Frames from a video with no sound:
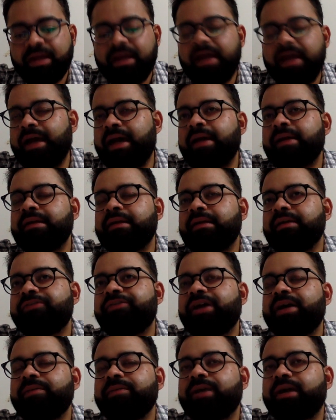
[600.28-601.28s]
And if
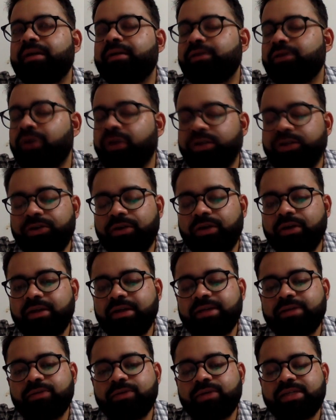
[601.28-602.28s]
I'm not wrong,
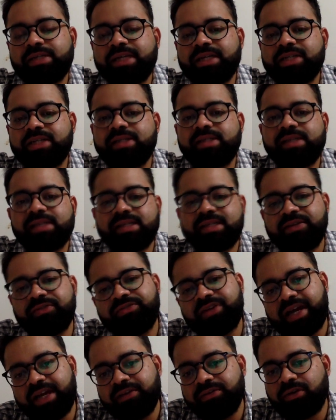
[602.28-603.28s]
it was Section
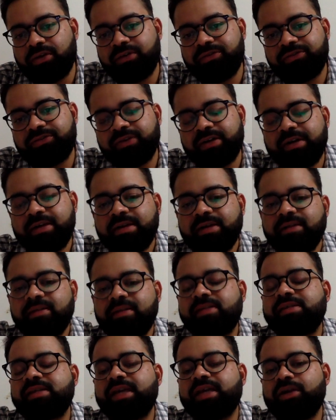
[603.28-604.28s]
65 of the
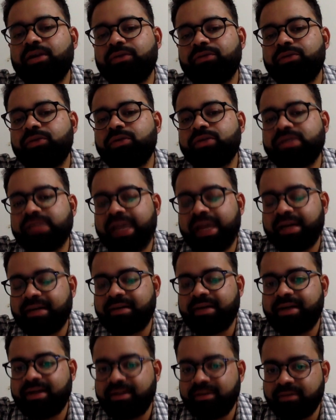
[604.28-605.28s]
Sale of Goods Act
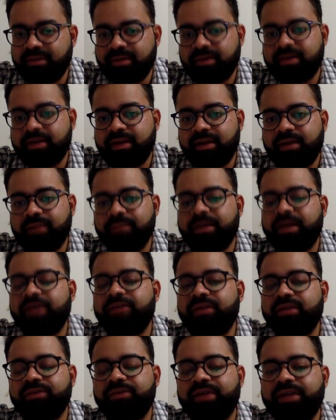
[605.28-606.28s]
1930. And by
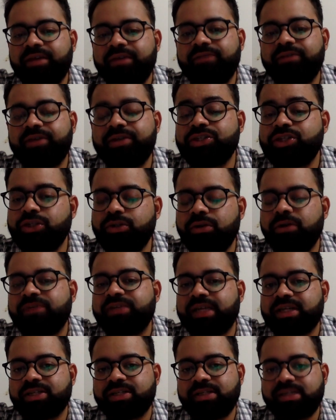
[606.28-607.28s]
the very virtue of
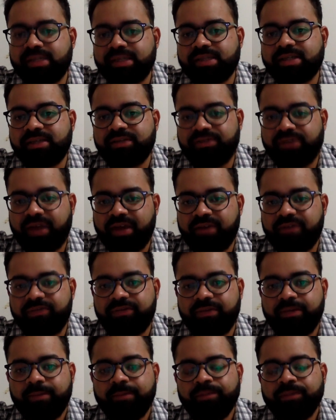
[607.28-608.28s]
Section 65
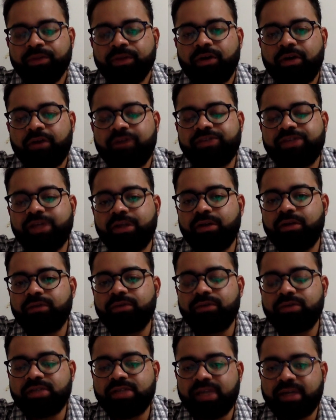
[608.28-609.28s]
of Sale of
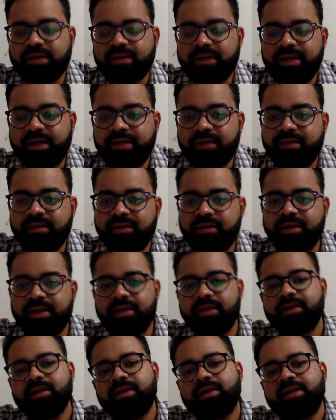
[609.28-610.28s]
Goods Act
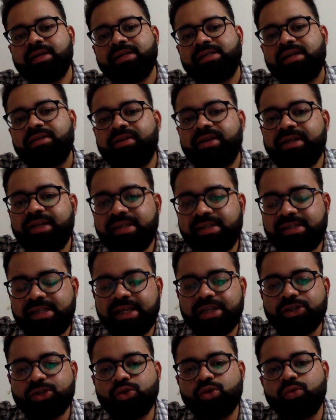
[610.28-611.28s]
1930,
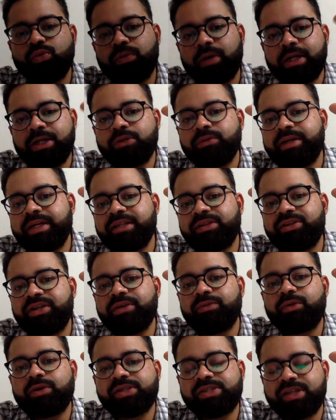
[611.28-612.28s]
76 to
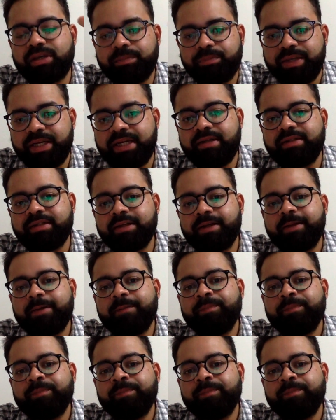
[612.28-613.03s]
123 was repealed.